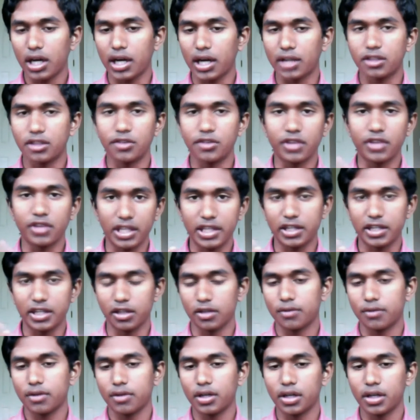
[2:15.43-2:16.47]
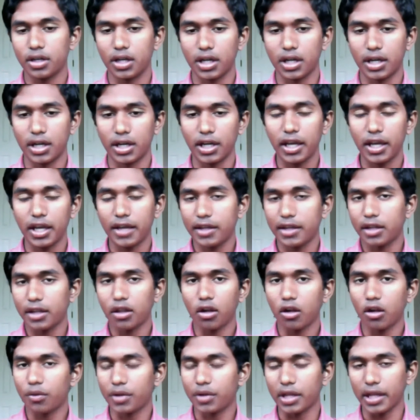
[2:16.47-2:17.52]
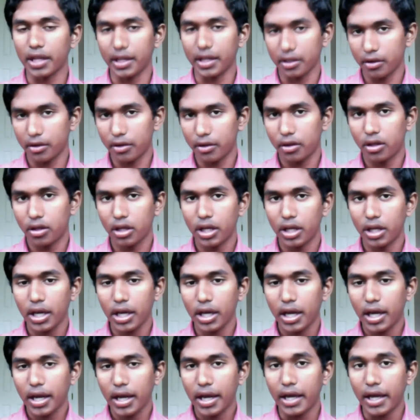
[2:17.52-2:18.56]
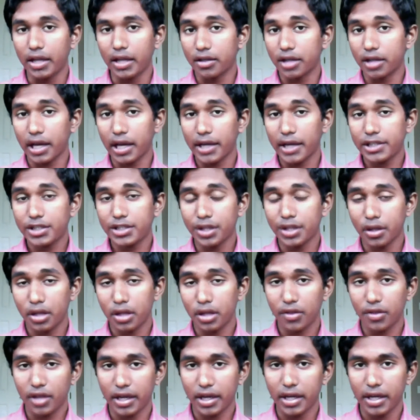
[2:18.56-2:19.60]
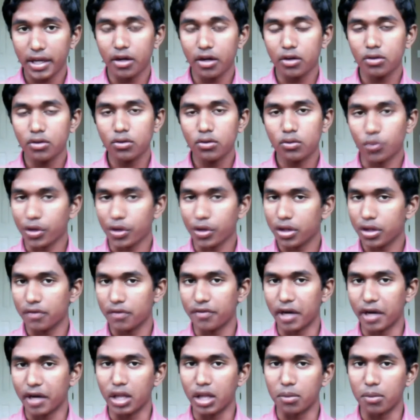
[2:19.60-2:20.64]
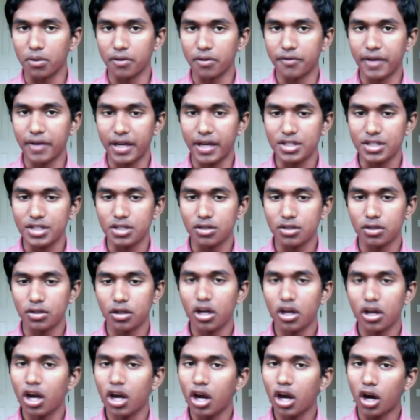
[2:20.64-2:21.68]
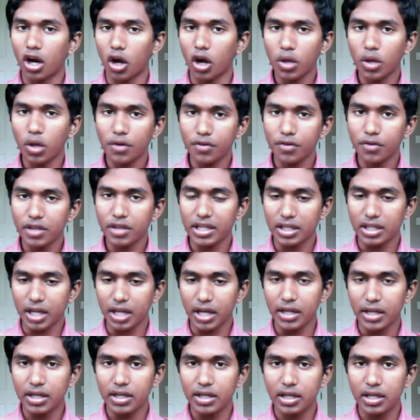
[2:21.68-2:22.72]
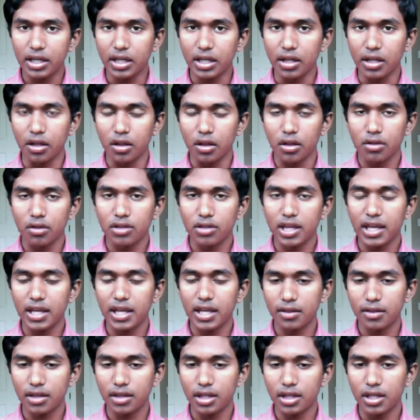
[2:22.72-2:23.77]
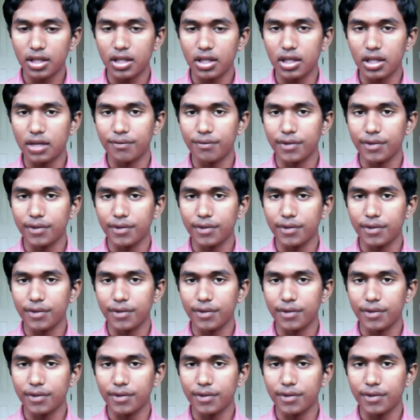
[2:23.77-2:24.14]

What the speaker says: to the ear, and that's all it really is. And actually, the Steth IO works in a very similar fashion. All we've really done is taken the